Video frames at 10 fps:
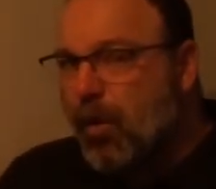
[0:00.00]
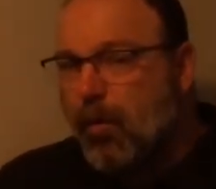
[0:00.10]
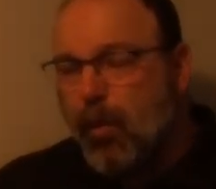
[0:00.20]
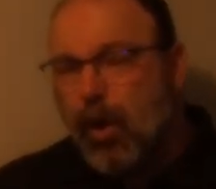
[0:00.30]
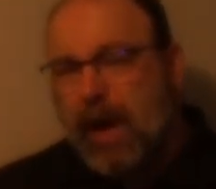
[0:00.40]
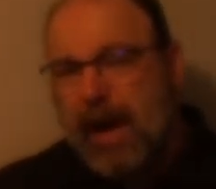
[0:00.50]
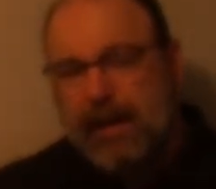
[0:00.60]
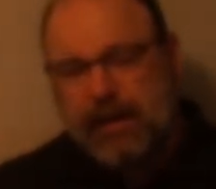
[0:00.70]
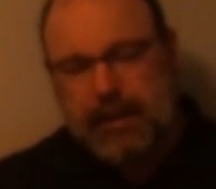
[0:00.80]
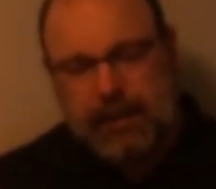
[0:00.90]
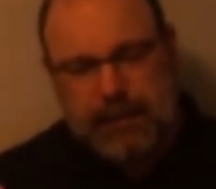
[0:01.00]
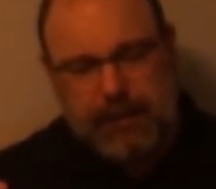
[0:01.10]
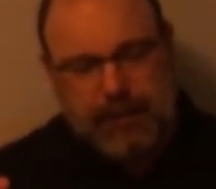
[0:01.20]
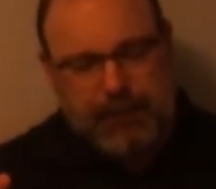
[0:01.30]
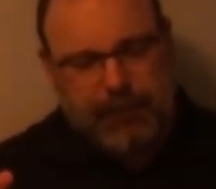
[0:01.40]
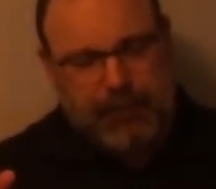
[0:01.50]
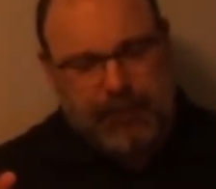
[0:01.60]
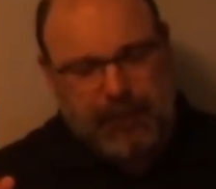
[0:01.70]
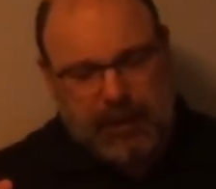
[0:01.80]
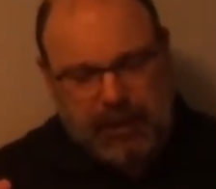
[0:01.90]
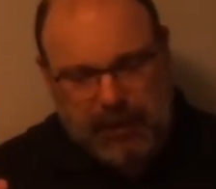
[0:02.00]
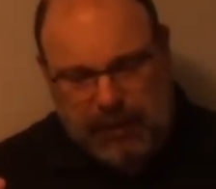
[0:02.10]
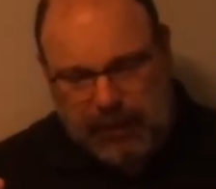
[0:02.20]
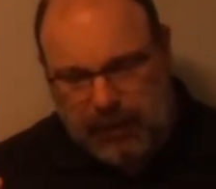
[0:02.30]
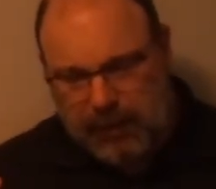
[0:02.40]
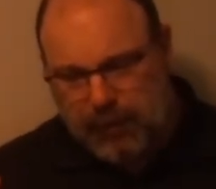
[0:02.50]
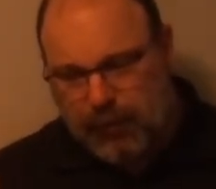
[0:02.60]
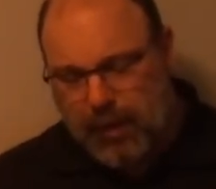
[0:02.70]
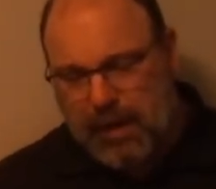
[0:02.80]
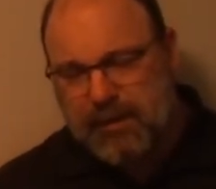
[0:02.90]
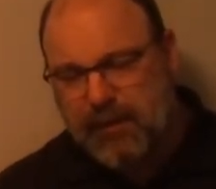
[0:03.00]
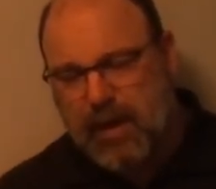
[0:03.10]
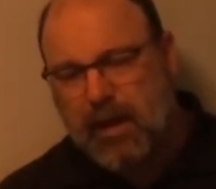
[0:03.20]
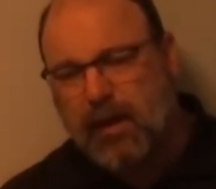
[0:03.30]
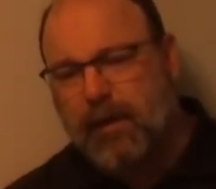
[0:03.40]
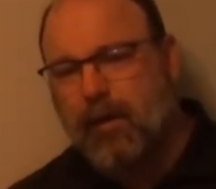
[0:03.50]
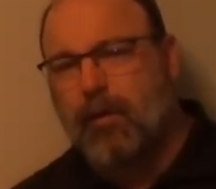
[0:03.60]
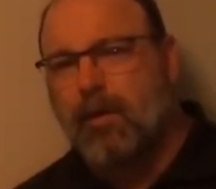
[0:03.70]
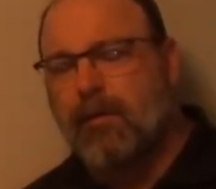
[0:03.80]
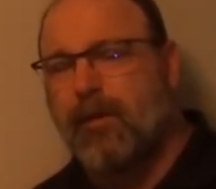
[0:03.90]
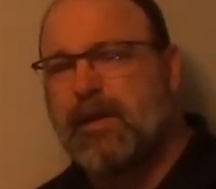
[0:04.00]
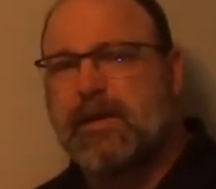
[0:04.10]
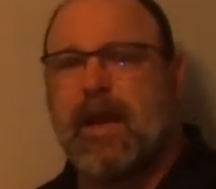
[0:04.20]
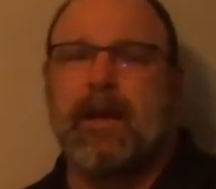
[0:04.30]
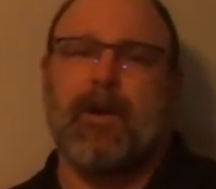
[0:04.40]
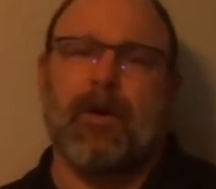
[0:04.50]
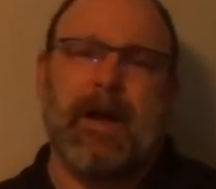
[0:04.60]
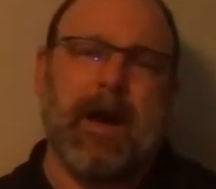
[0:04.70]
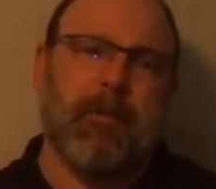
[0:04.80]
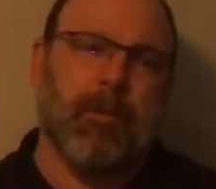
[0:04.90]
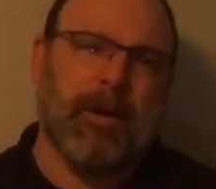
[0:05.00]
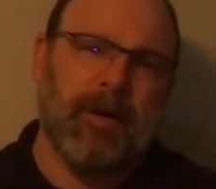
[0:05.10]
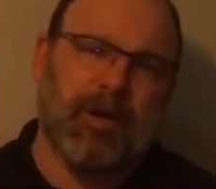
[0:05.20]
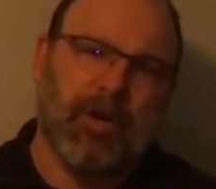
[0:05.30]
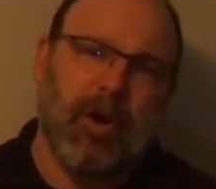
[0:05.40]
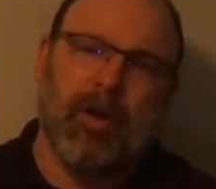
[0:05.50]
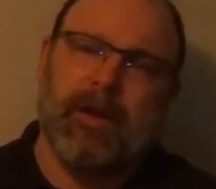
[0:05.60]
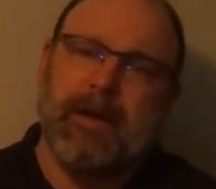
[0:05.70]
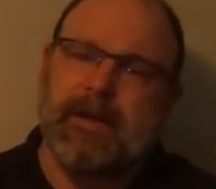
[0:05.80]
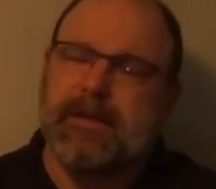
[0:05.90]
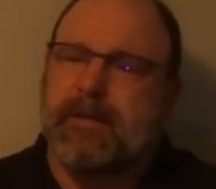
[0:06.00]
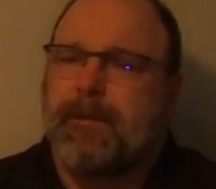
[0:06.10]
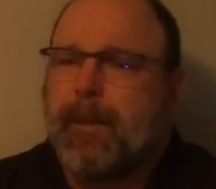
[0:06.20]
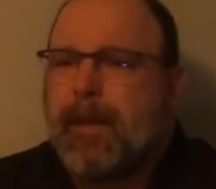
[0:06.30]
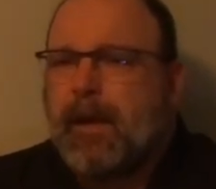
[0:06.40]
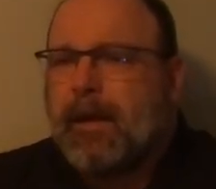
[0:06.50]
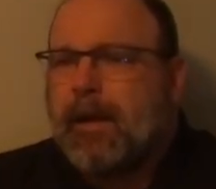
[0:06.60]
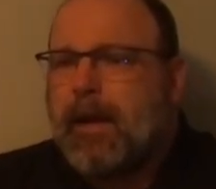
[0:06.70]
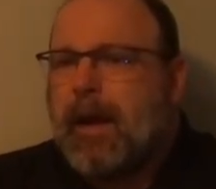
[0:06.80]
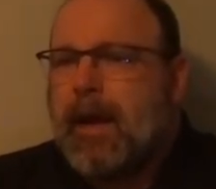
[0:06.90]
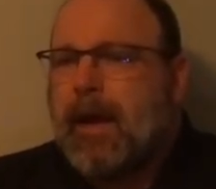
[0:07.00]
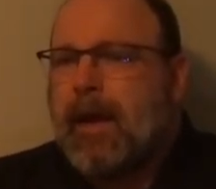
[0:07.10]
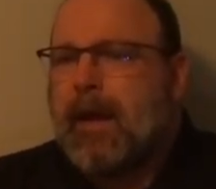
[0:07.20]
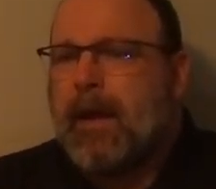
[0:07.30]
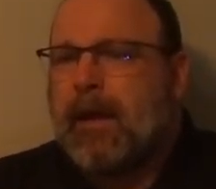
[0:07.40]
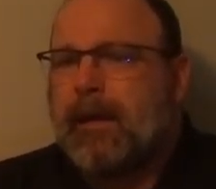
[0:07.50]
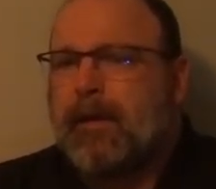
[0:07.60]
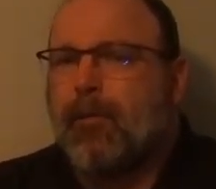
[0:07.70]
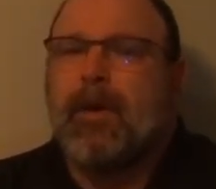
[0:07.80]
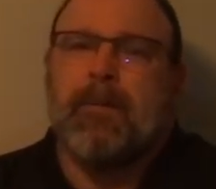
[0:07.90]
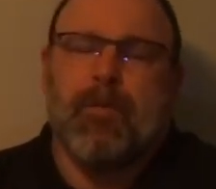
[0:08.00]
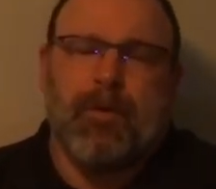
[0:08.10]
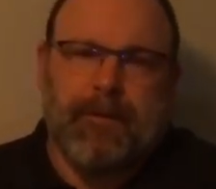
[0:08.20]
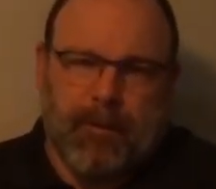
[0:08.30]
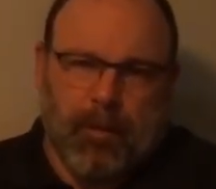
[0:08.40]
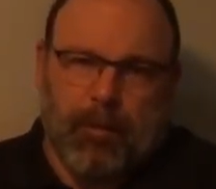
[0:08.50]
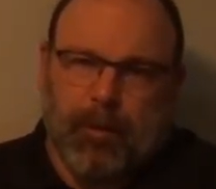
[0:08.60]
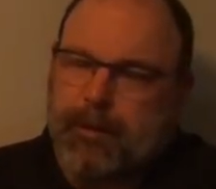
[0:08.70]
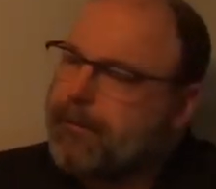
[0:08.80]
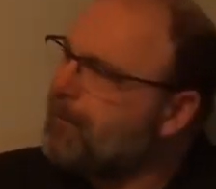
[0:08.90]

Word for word: where we're at. The Transvaal and the Orange Free State are now British colonies, and we move forward.